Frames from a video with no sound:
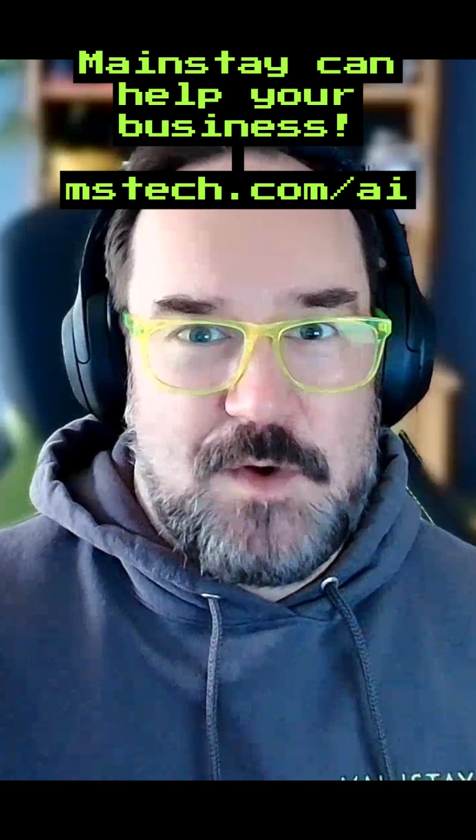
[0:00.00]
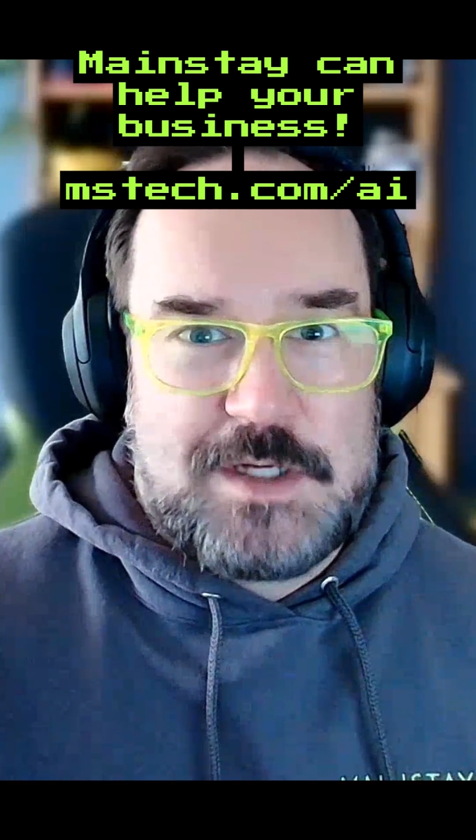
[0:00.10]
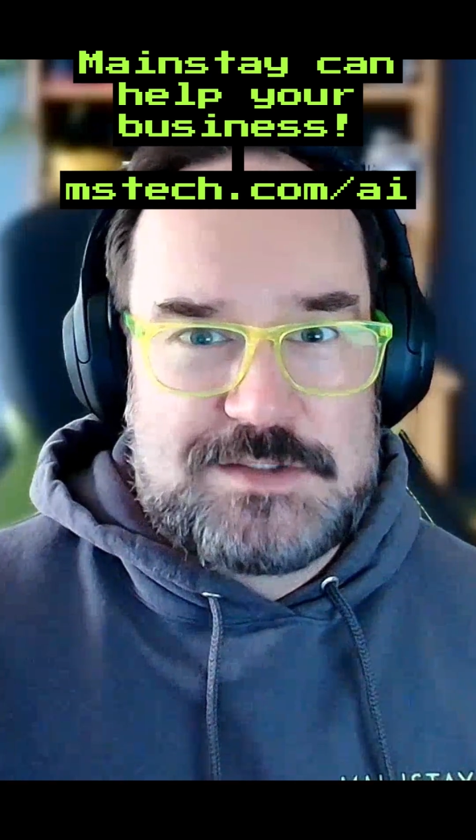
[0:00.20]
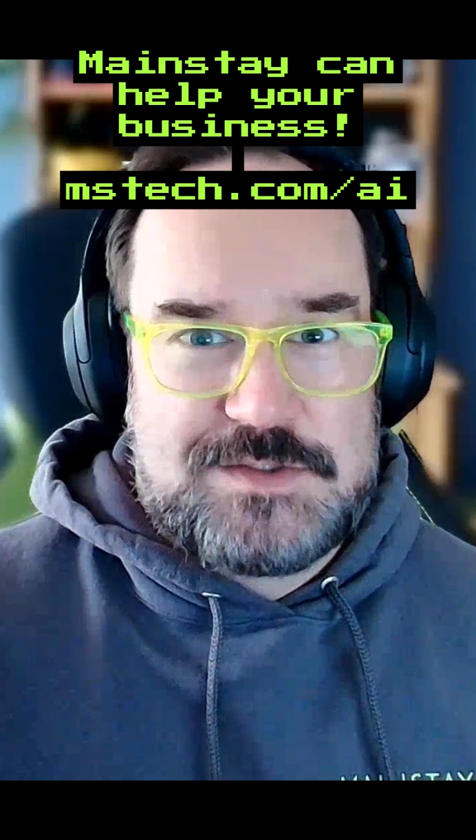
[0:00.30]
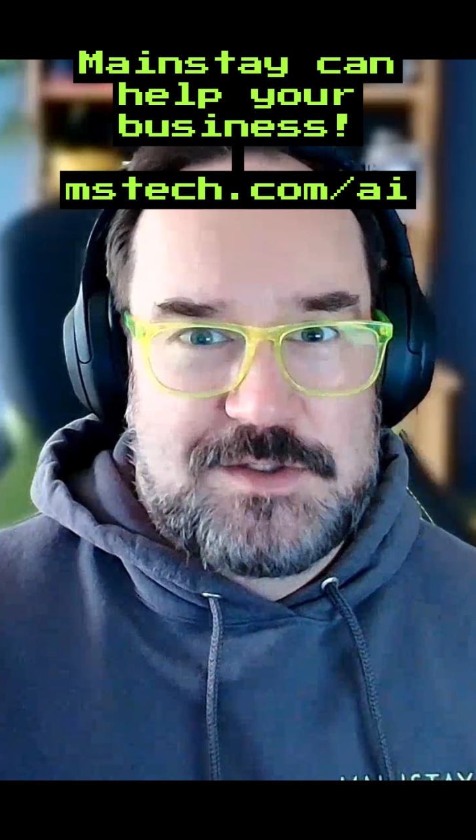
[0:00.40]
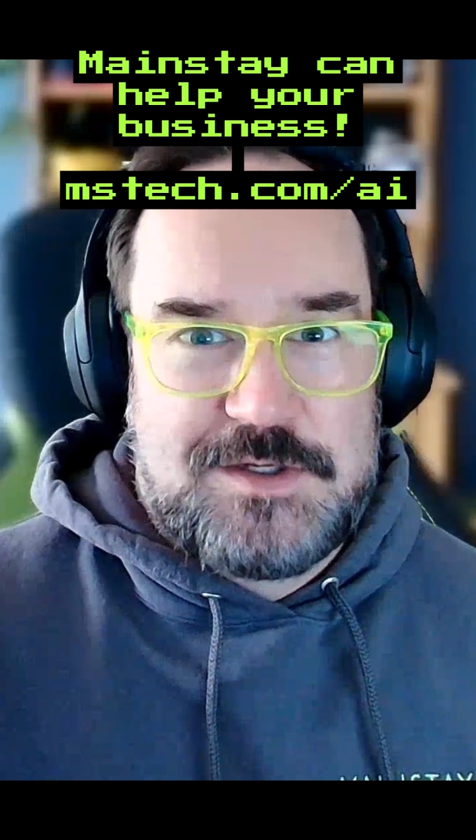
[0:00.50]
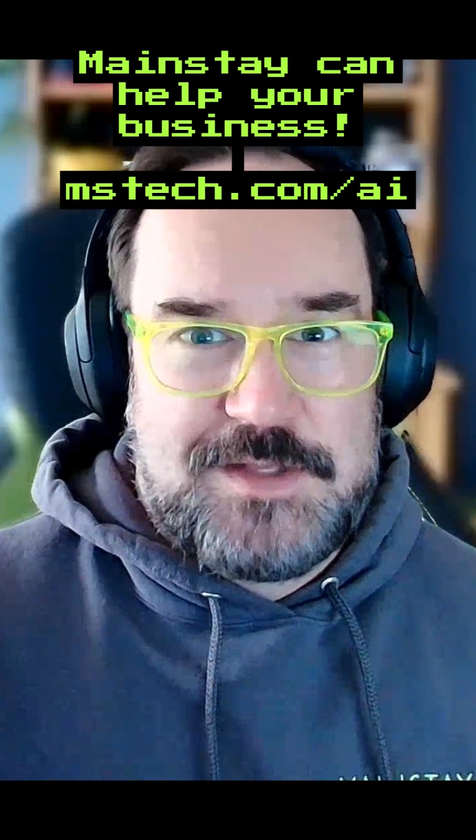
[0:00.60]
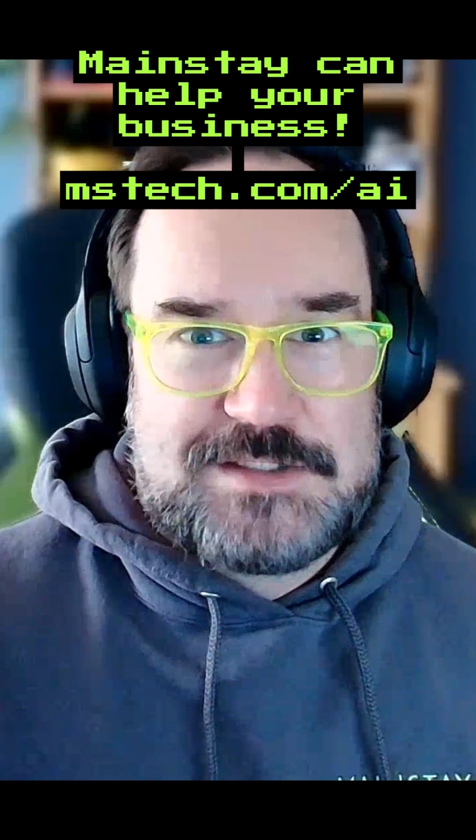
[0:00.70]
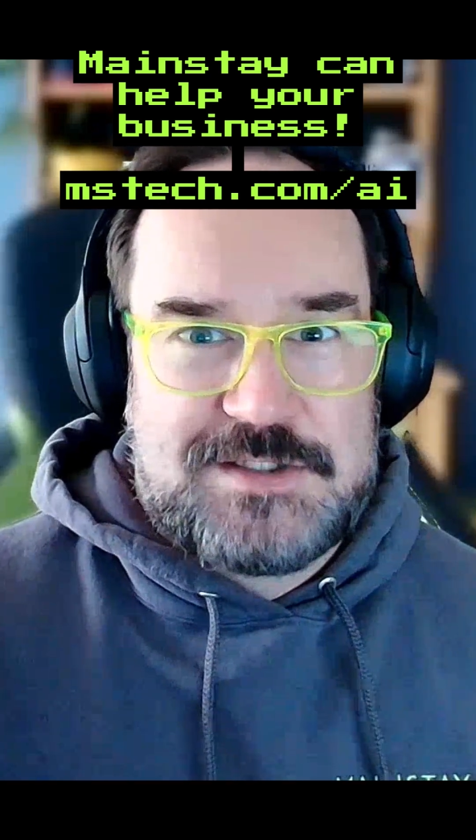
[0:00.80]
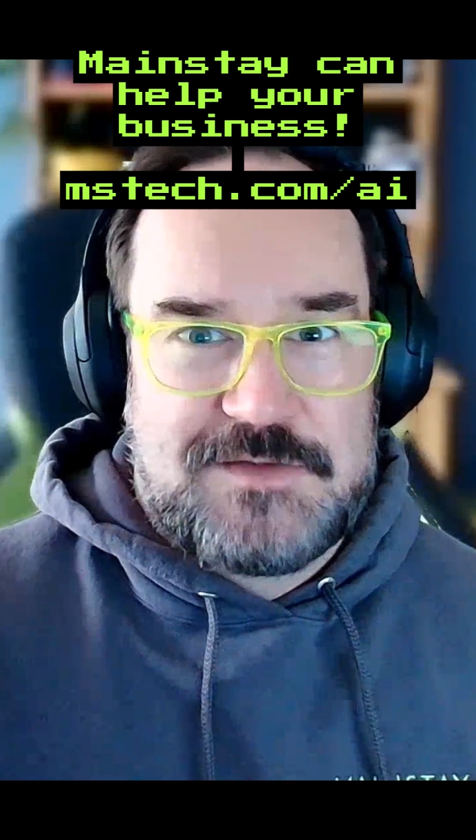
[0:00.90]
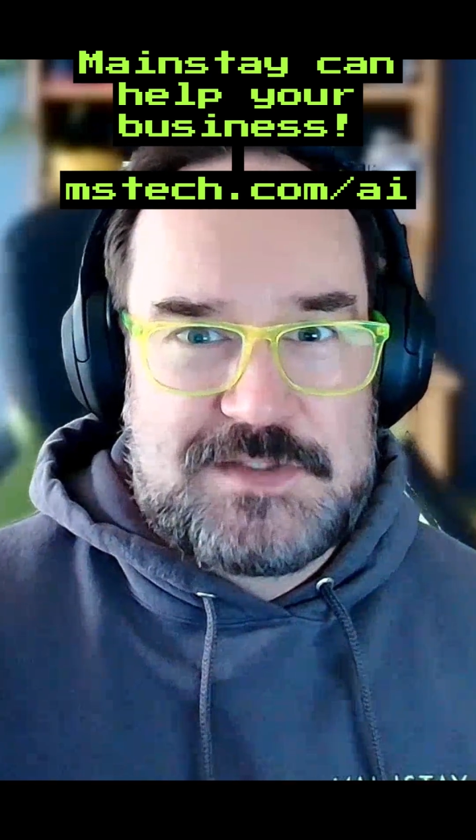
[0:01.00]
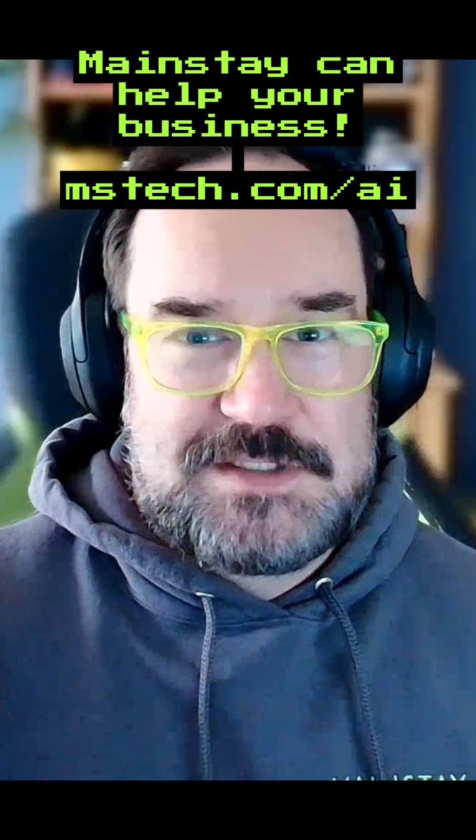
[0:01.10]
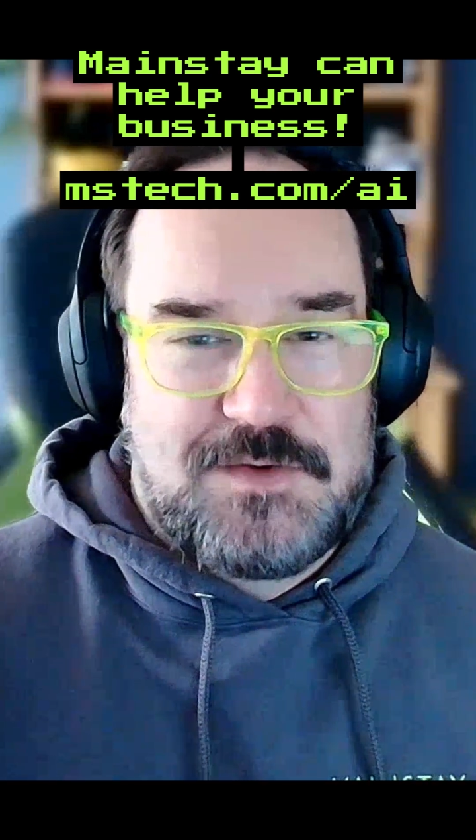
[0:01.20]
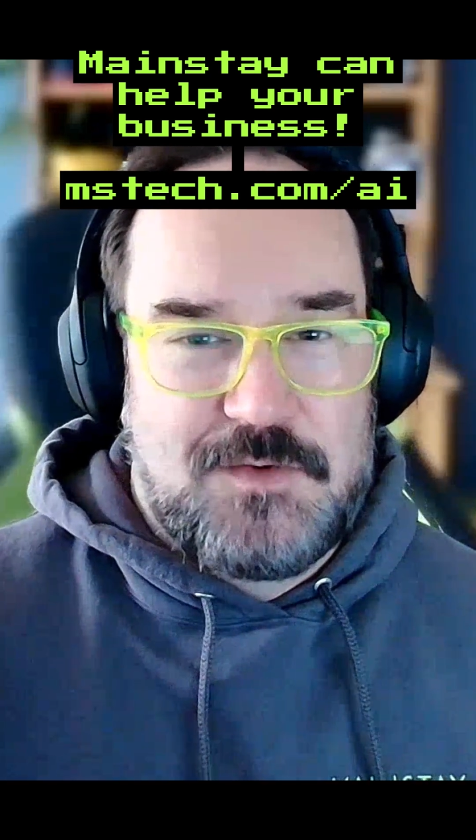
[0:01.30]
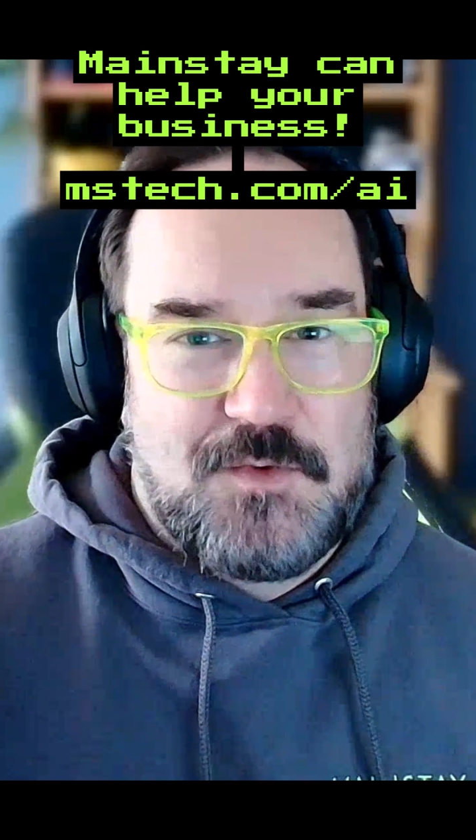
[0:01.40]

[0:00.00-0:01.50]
you want to turn on that service